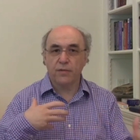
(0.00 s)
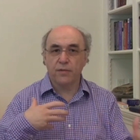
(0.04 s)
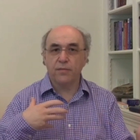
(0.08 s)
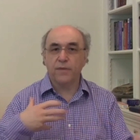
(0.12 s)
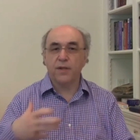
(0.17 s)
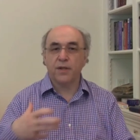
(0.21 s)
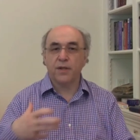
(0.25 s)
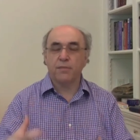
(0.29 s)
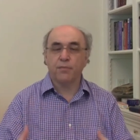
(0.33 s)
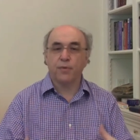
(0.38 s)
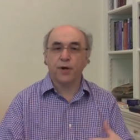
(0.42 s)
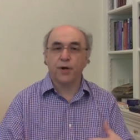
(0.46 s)

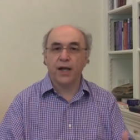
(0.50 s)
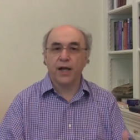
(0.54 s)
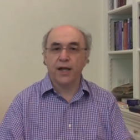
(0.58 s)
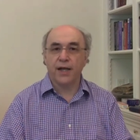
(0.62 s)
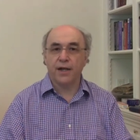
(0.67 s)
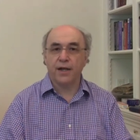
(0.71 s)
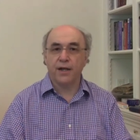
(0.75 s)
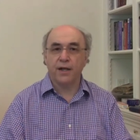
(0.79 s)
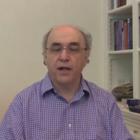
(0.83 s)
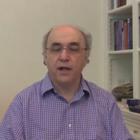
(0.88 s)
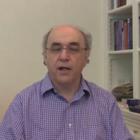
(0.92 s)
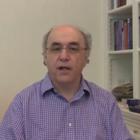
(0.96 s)
in the
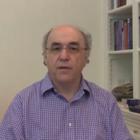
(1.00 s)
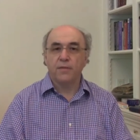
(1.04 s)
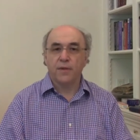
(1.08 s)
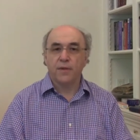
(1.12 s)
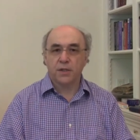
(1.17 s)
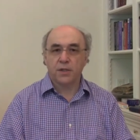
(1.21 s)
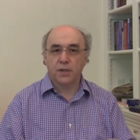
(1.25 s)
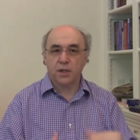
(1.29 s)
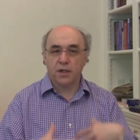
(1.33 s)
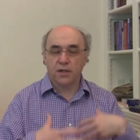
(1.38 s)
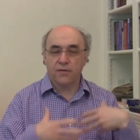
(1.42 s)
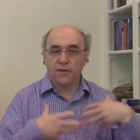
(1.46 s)
brain.
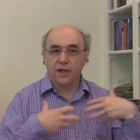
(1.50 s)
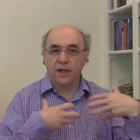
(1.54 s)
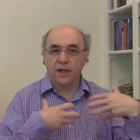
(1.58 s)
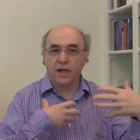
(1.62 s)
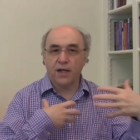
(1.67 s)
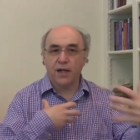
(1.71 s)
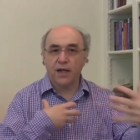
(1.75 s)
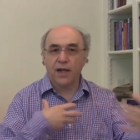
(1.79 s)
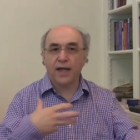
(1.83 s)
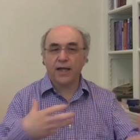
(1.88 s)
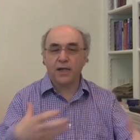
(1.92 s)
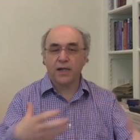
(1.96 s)
That's sort of a
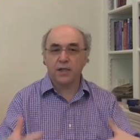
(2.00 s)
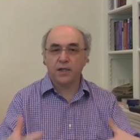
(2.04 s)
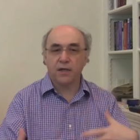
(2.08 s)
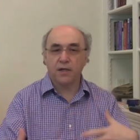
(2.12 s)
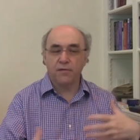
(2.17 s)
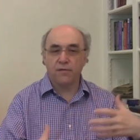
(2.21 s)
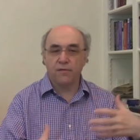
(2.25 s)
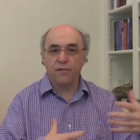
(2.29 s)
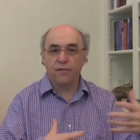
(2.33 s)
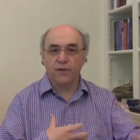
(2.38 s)
collective